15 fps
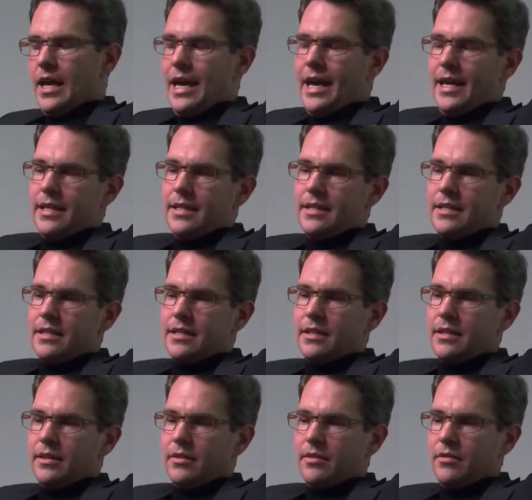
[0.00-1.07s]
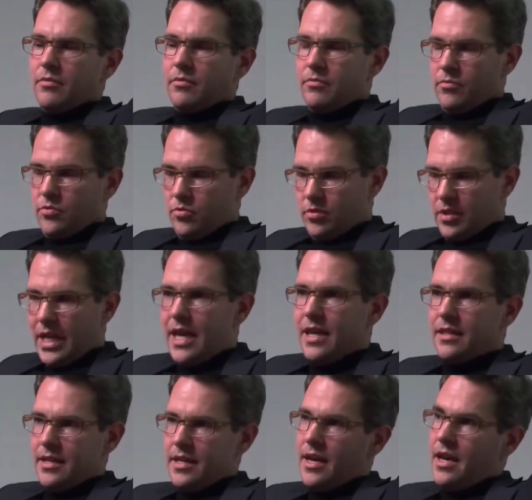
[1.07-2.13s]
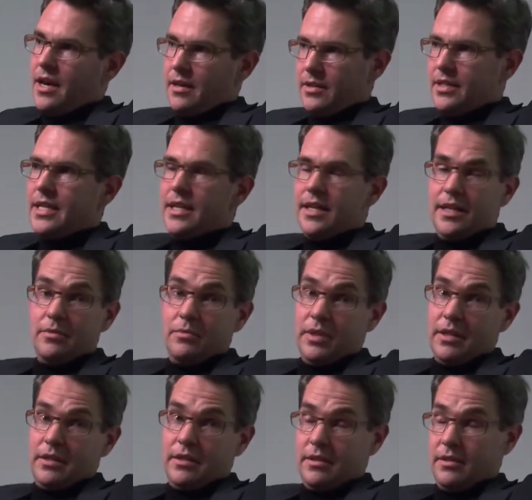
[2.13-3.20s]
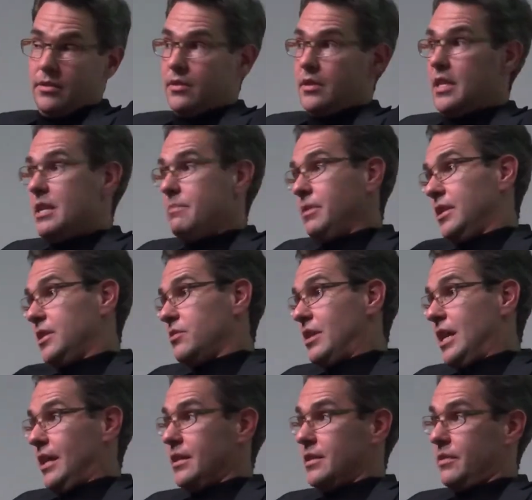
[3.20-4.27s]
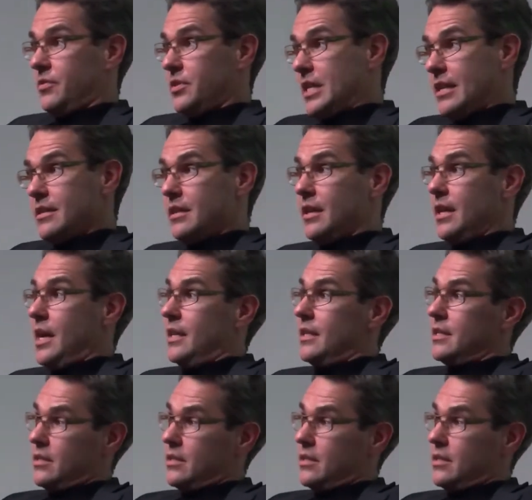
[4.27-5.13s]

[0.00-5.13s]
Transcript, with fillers: And today they are dealing with keeping tracks of satellites.